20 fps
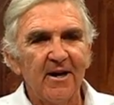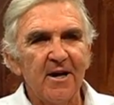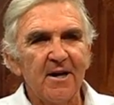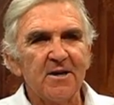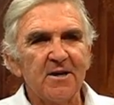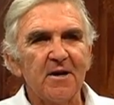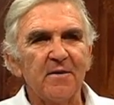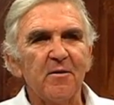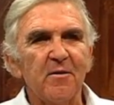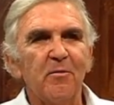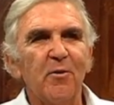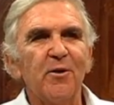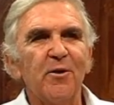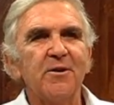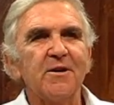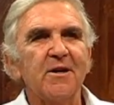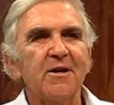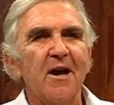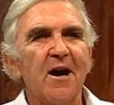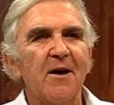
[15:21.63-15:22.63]
So the boy
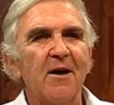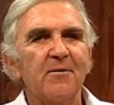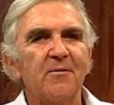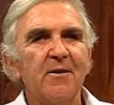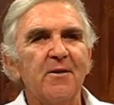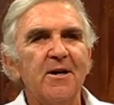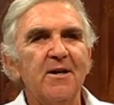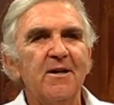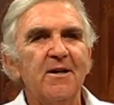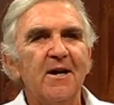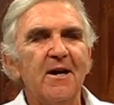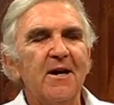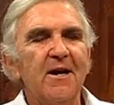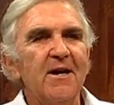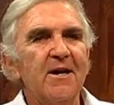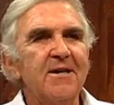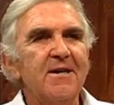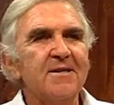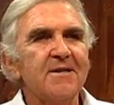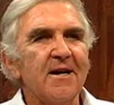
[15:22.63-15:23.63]
that can't read,
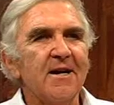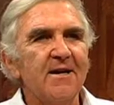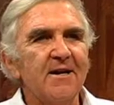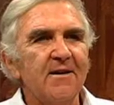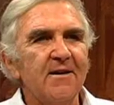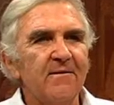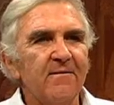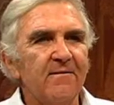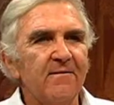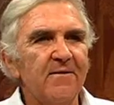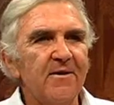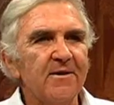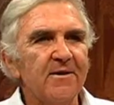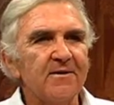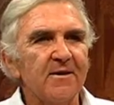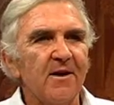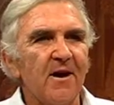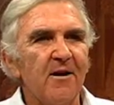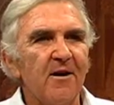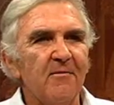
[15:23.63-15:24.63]
he suddenly
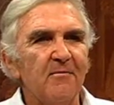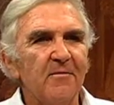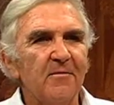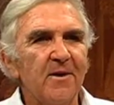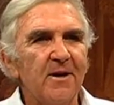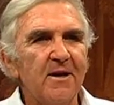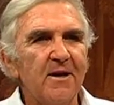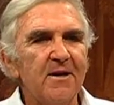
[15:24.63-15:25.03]
feels at home.